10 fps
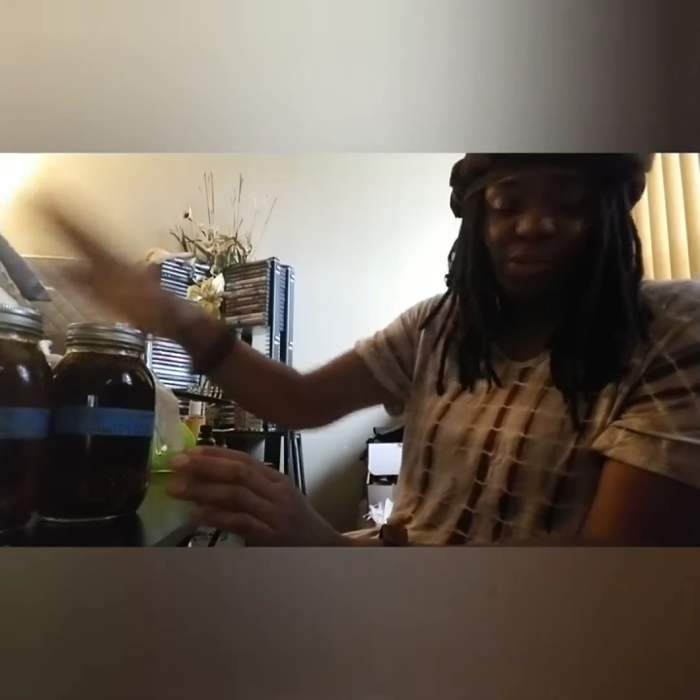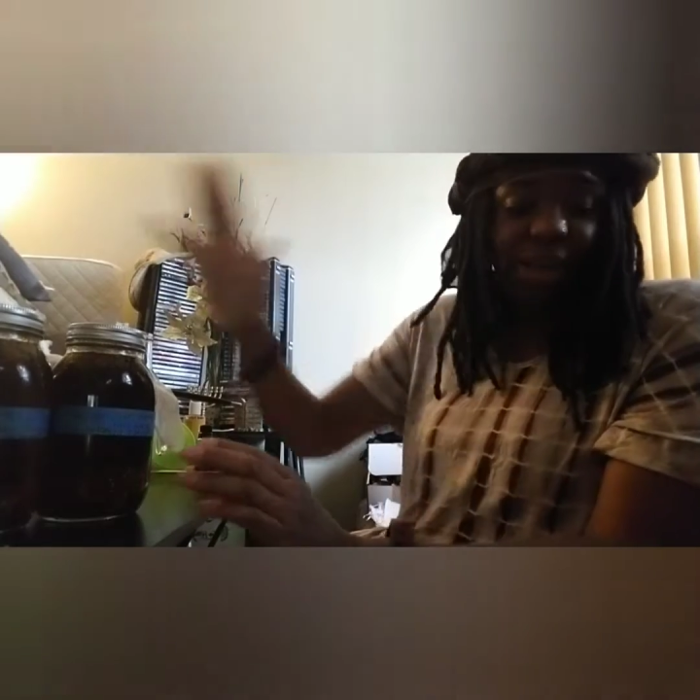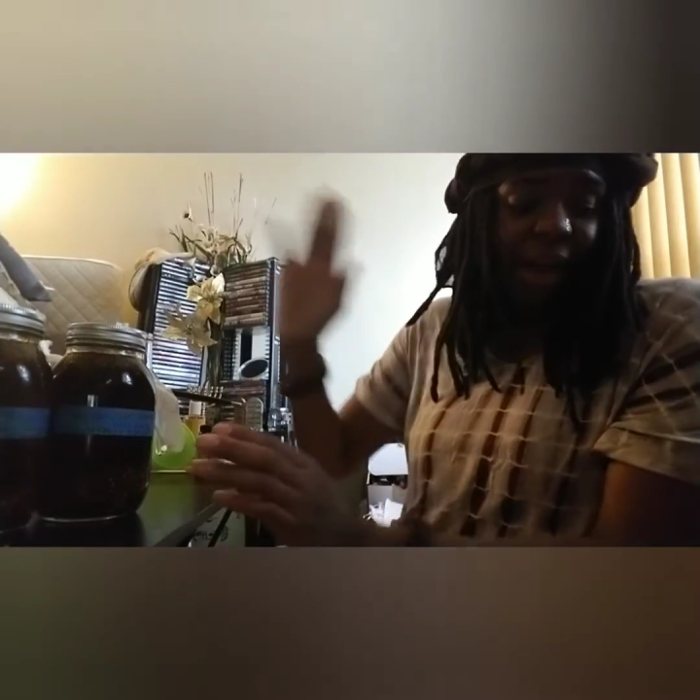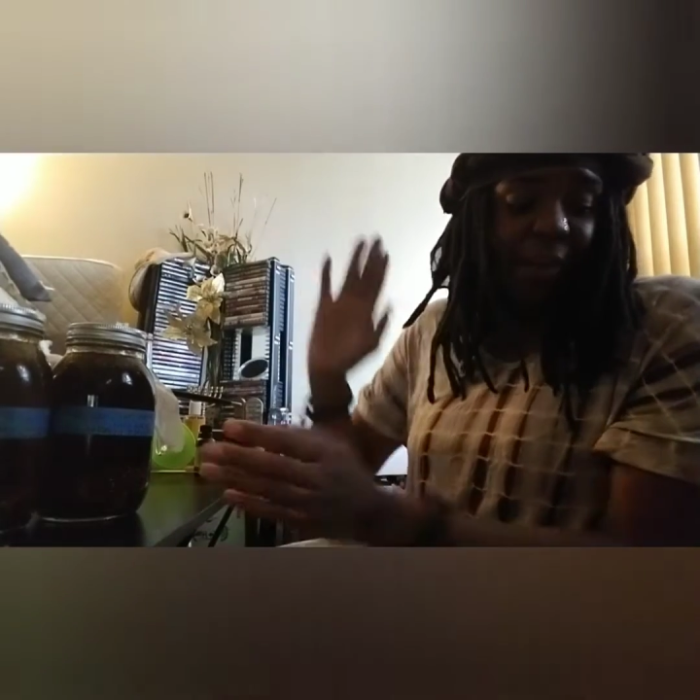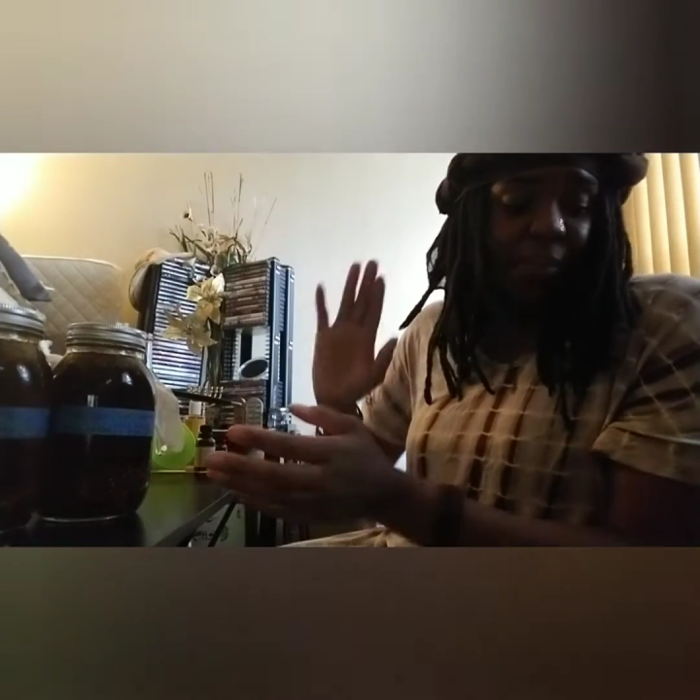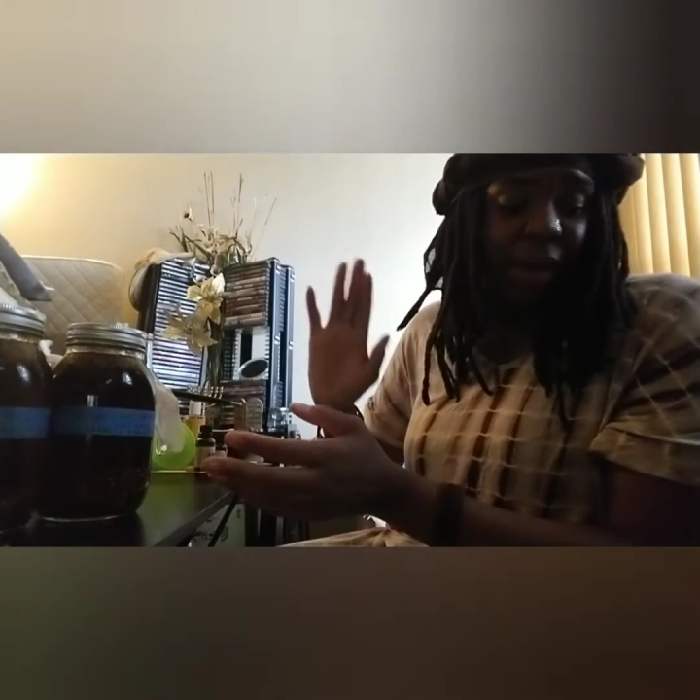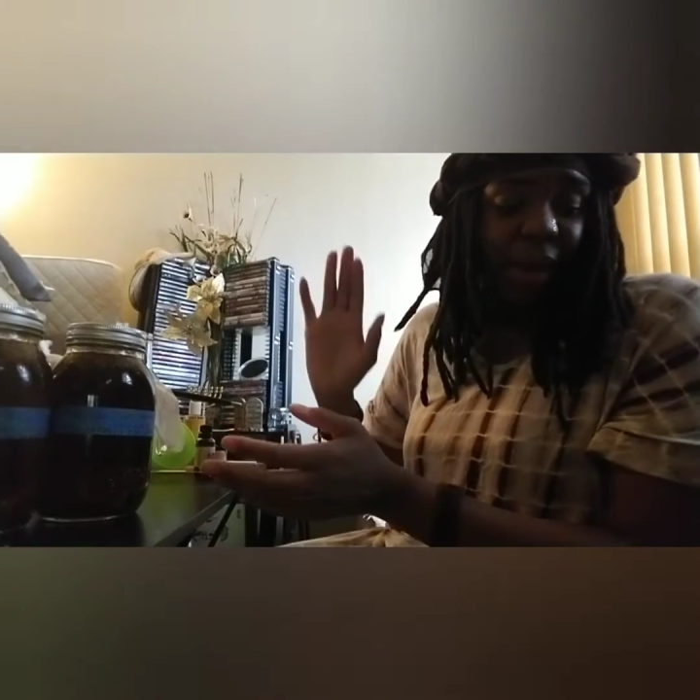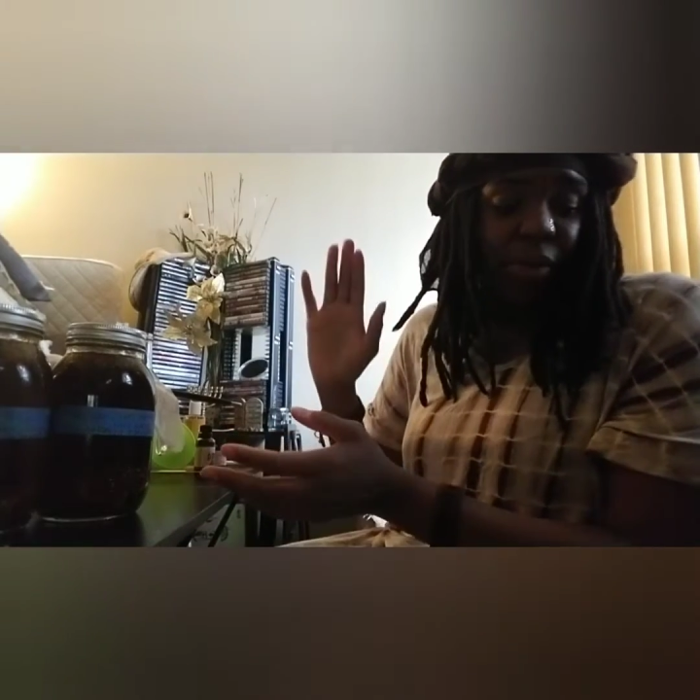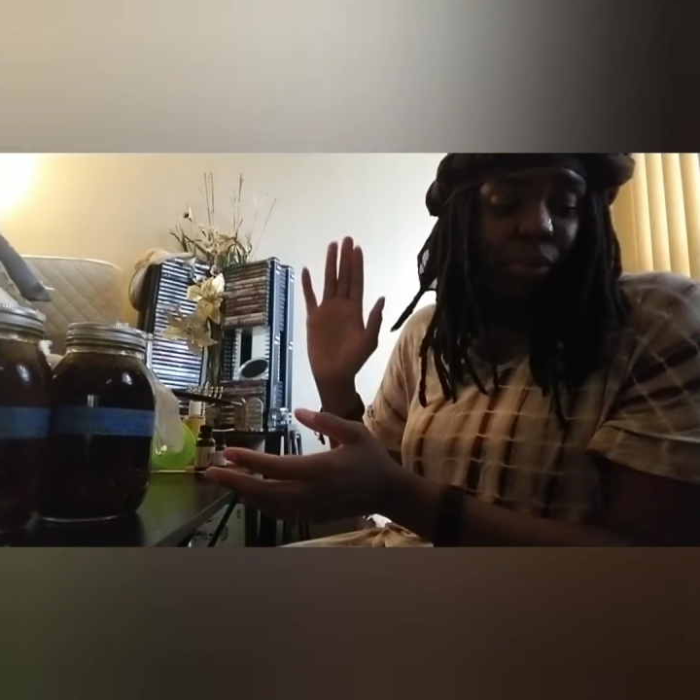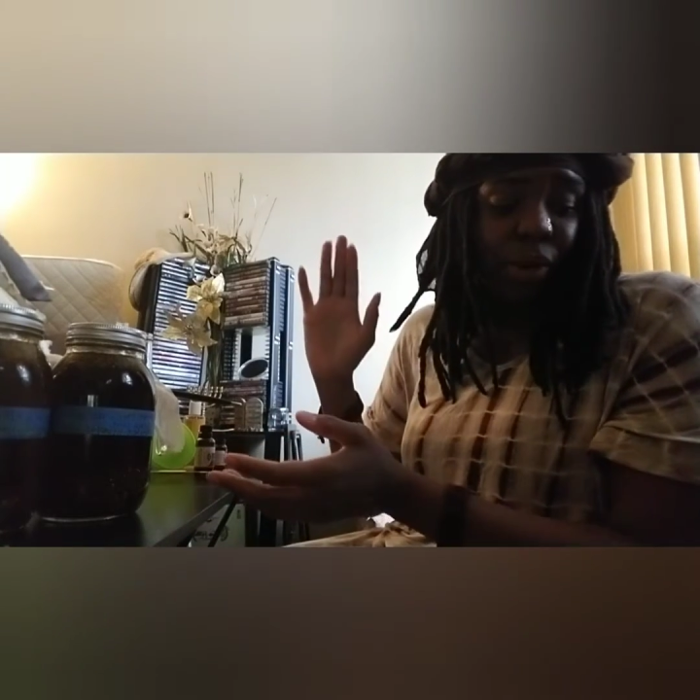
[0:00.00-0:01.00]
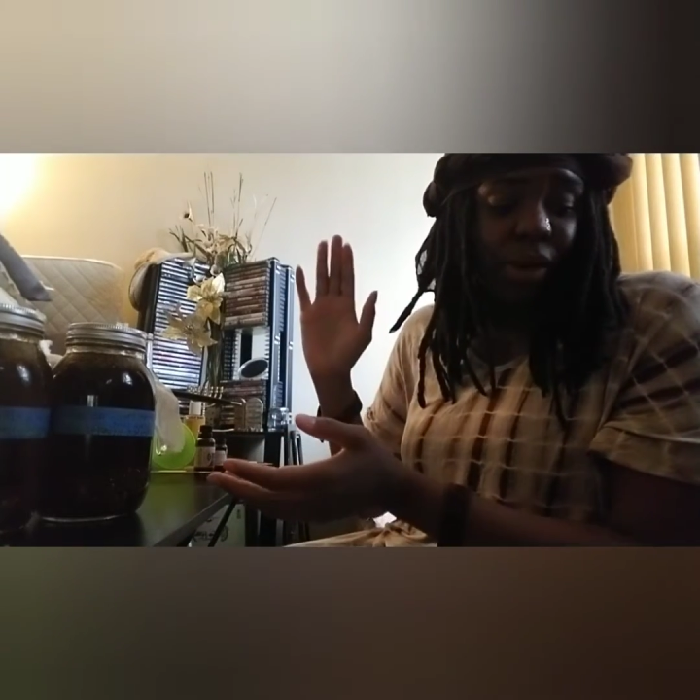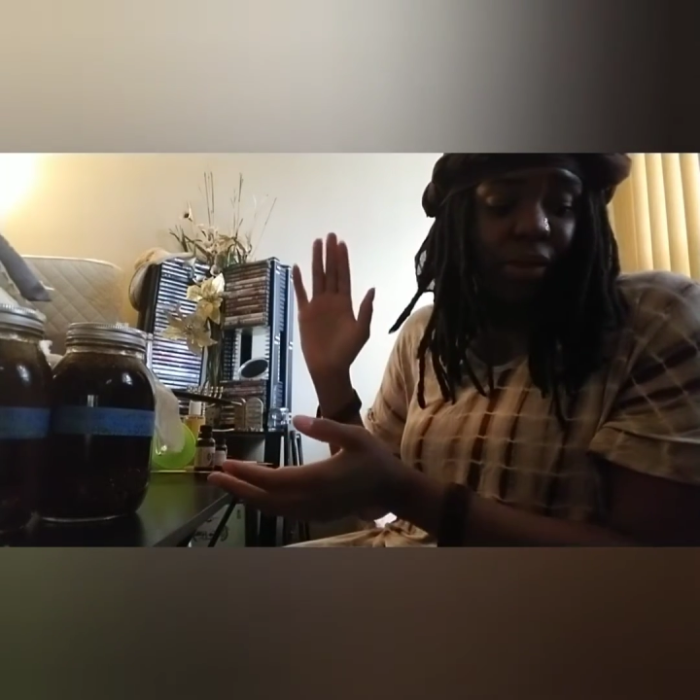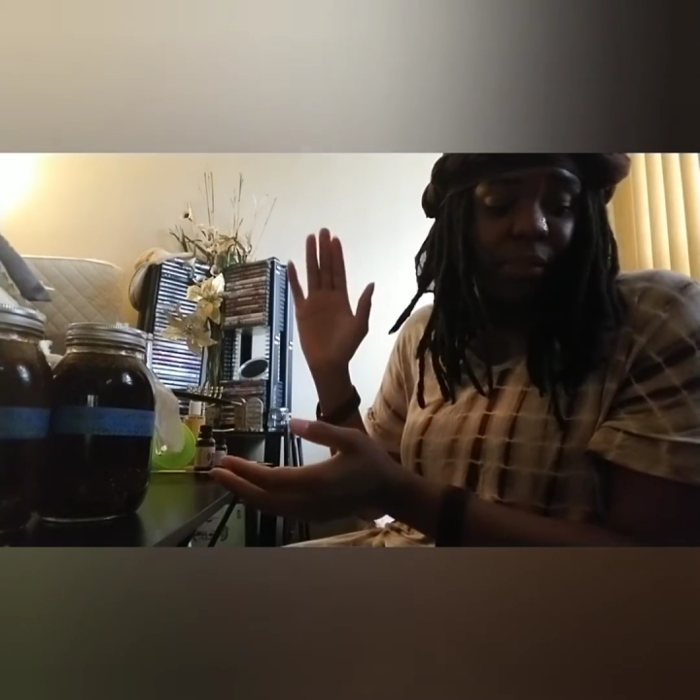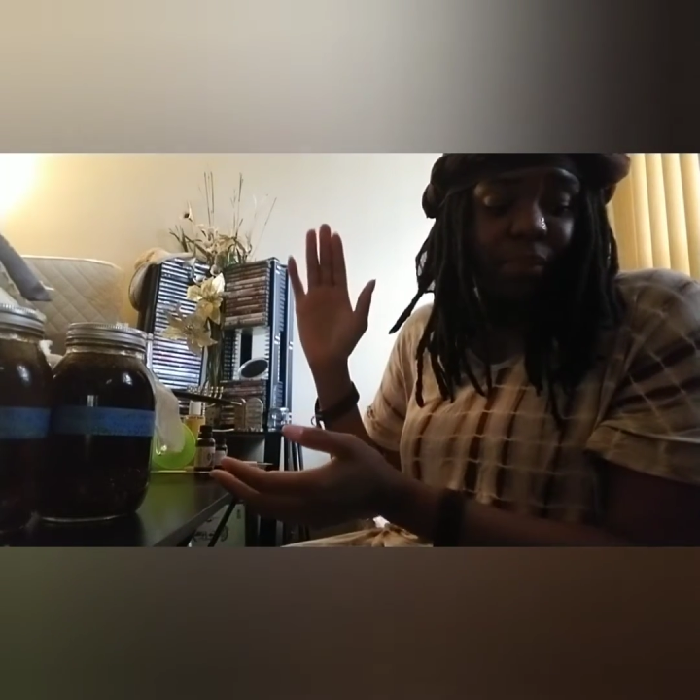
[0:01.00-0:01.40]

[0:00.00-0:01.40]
that I had made with